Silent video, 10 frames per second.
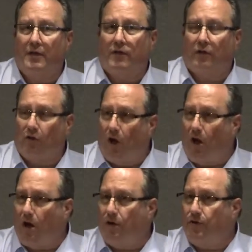the
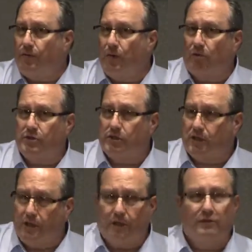law under Moses
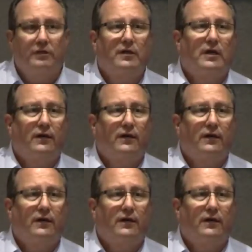killed,